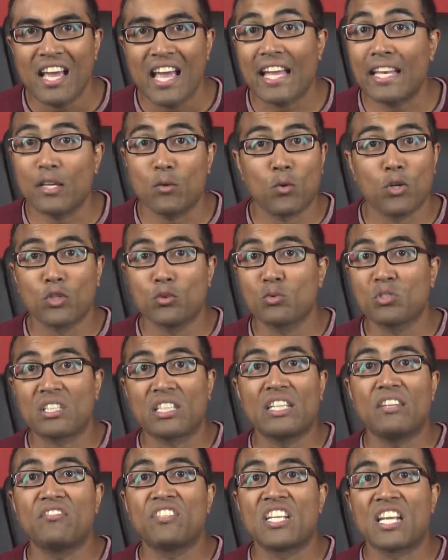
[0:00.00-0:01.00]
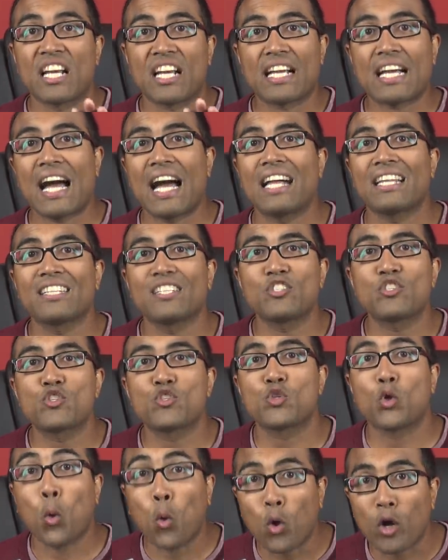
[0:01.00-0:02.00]
Anyone who's lived in a college
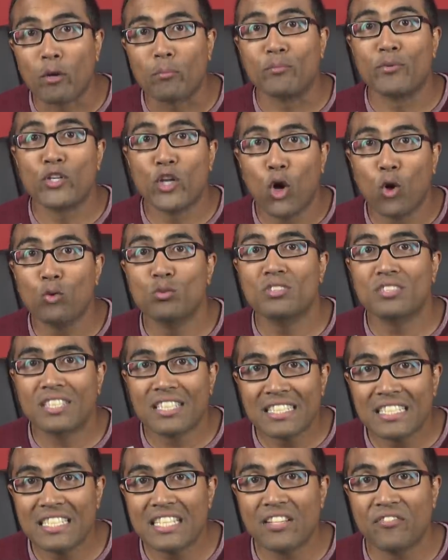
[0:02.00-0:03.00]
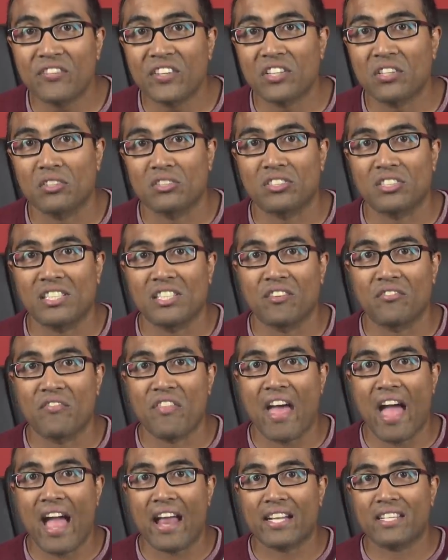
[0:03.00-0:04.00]
dorm knows the difficulty of
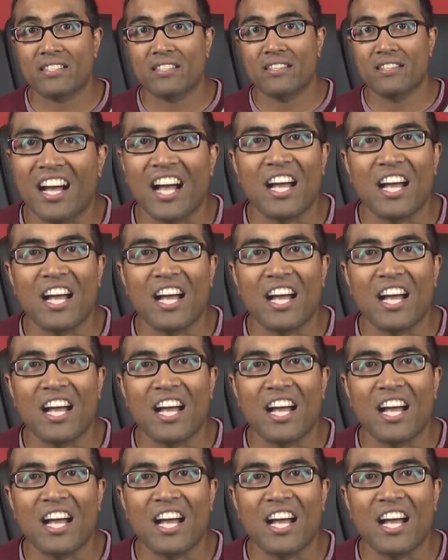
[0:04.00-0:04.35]
that.